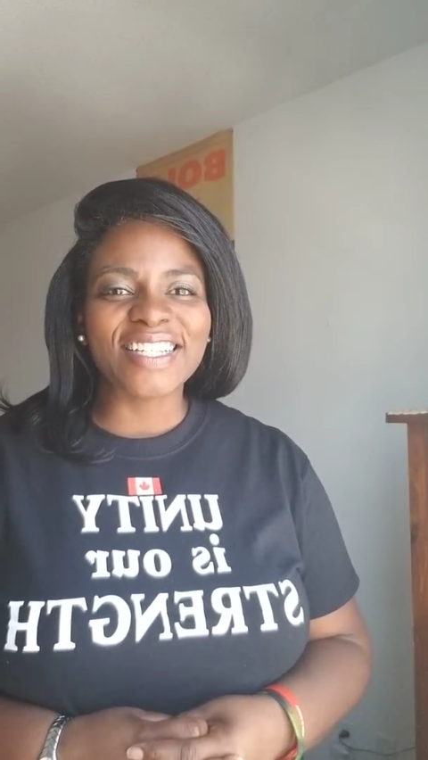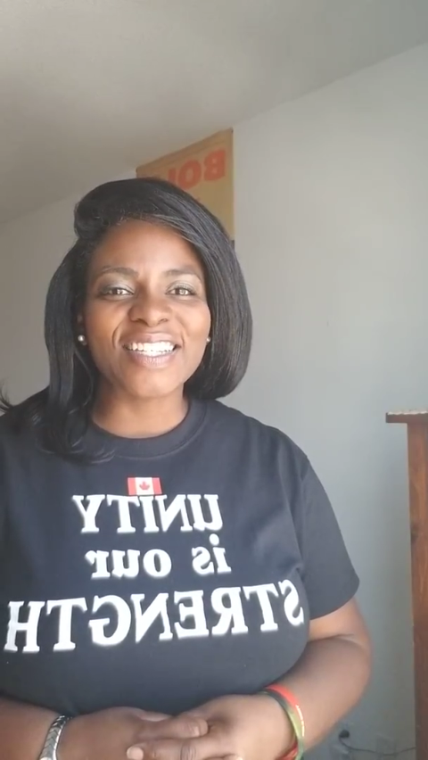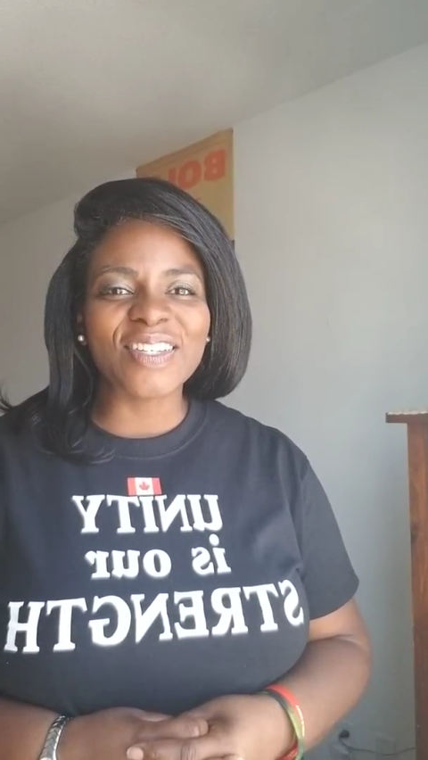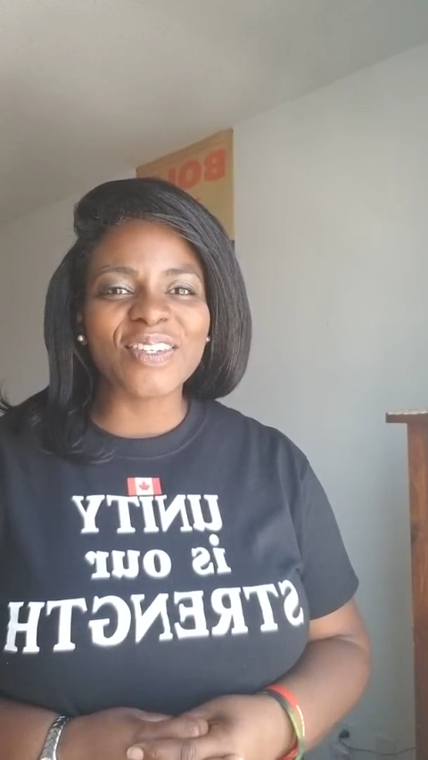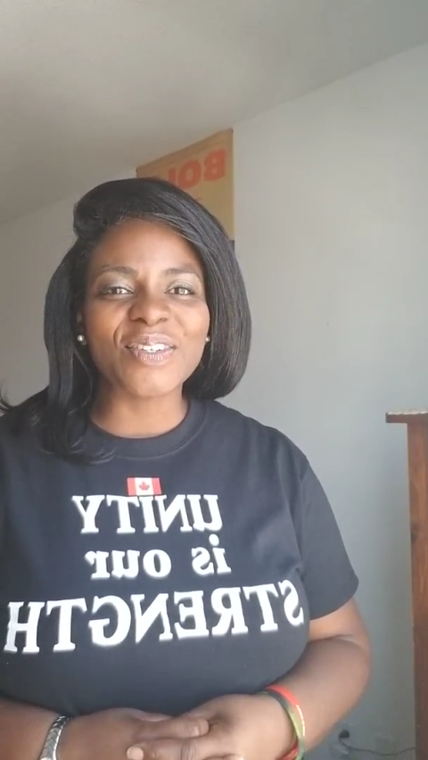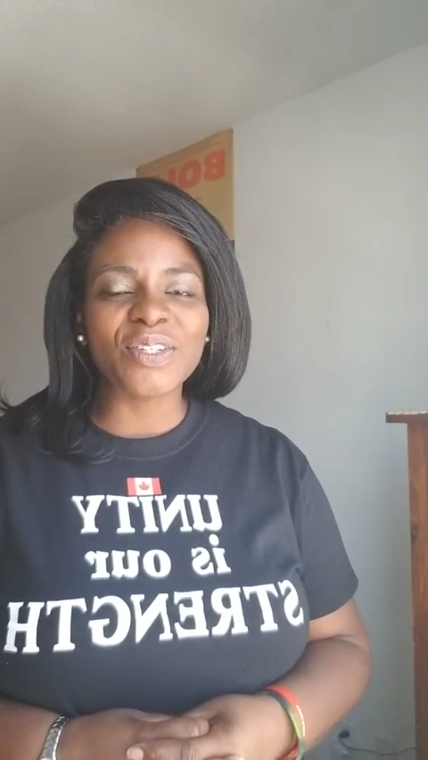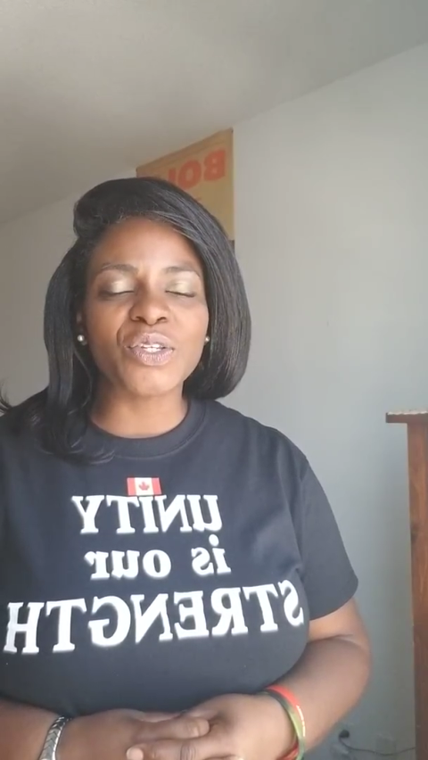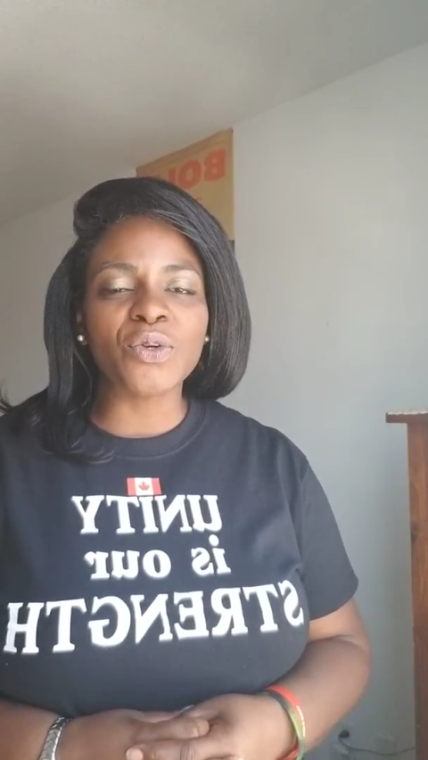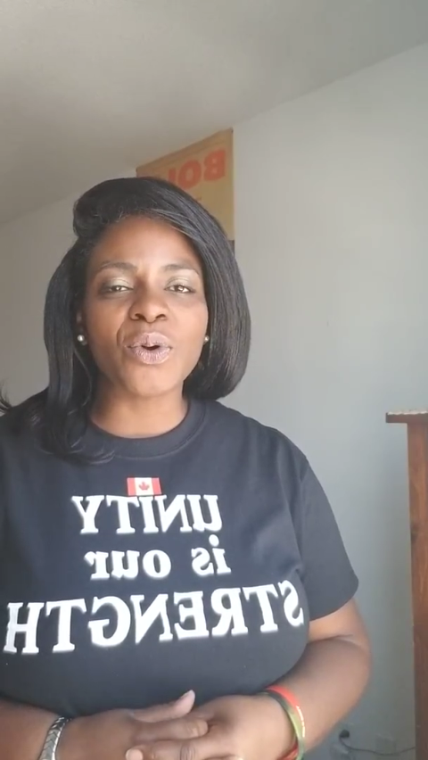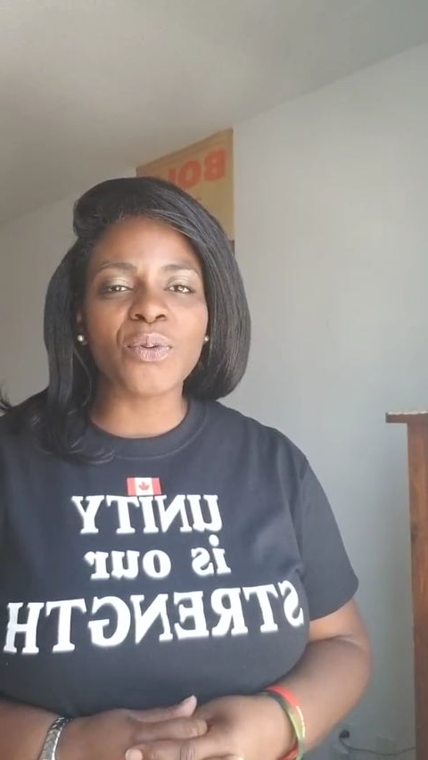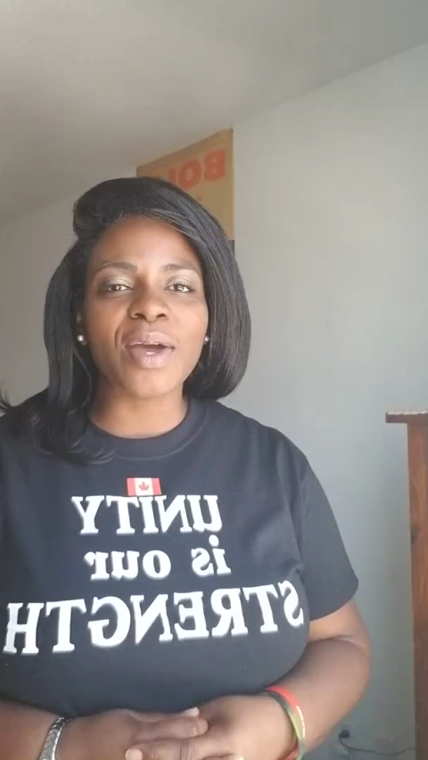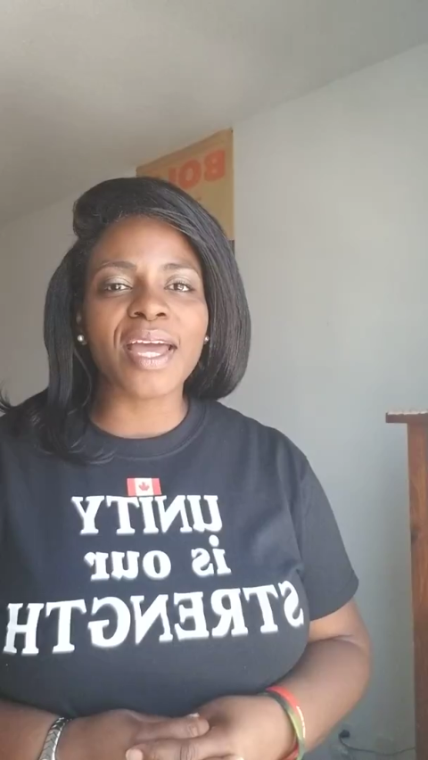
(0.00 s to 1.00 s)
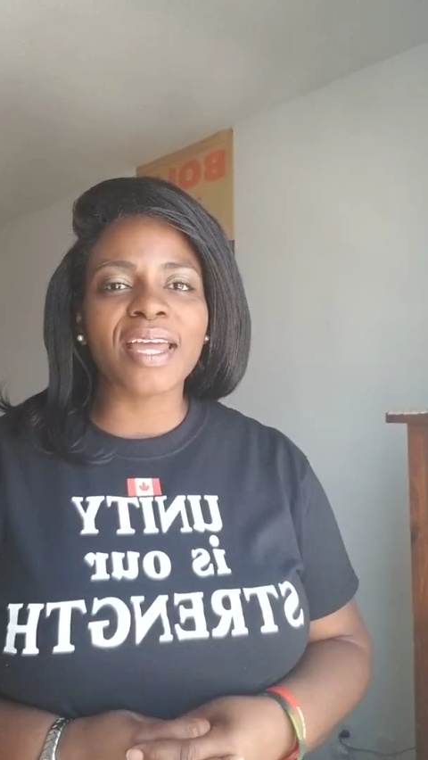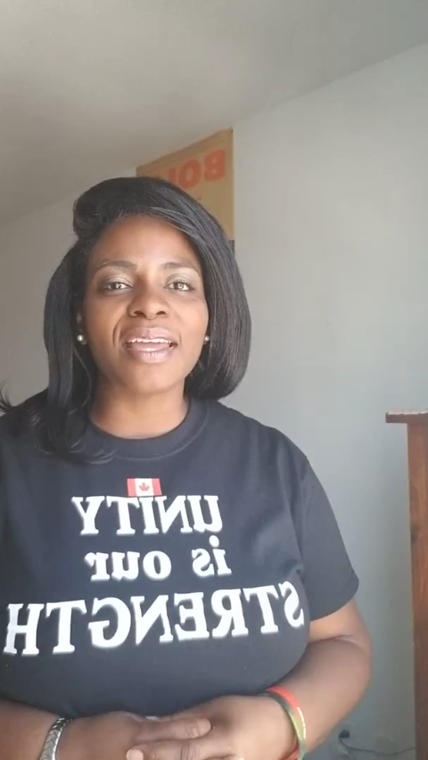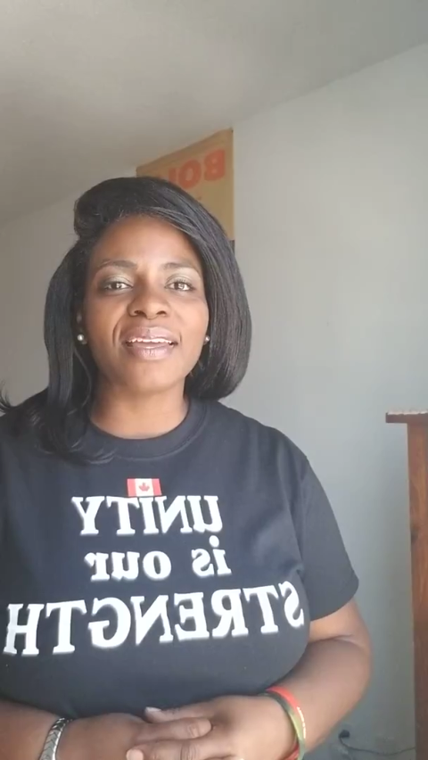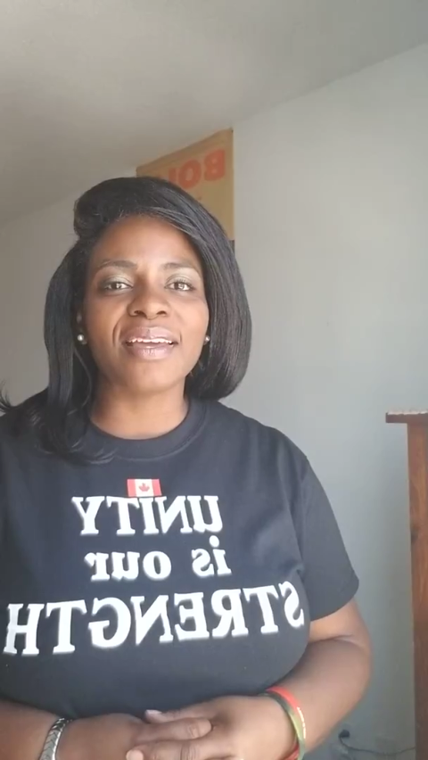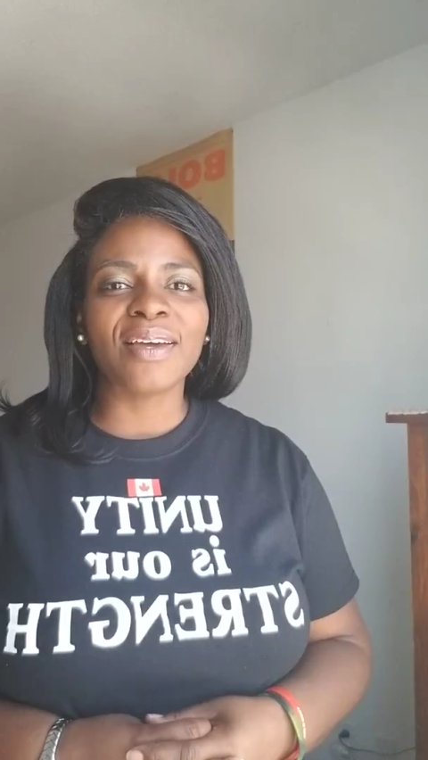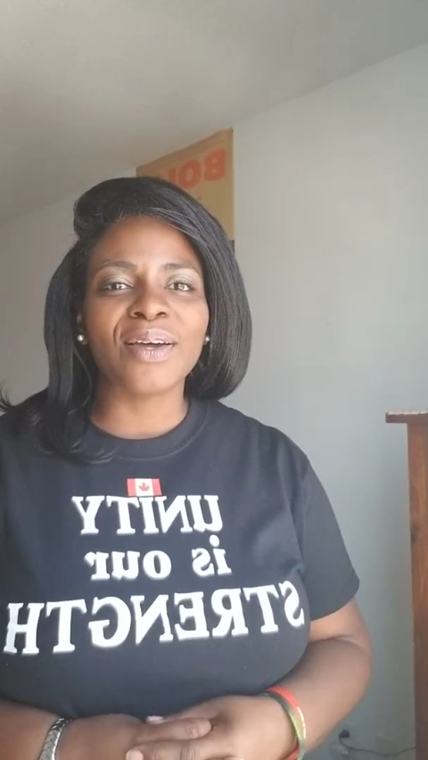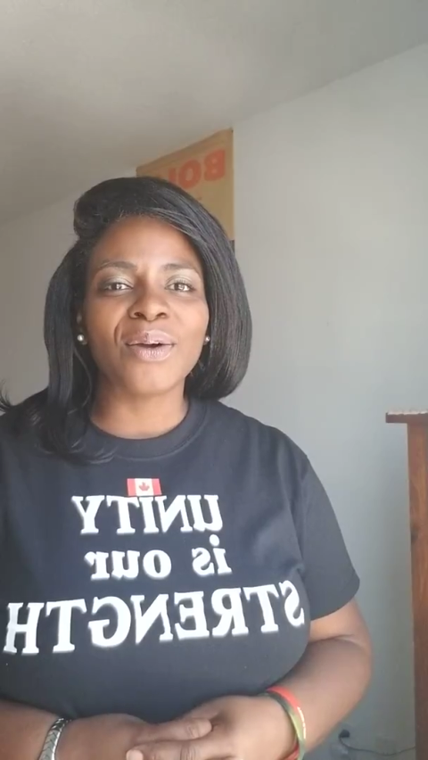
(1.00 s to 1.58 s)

to do away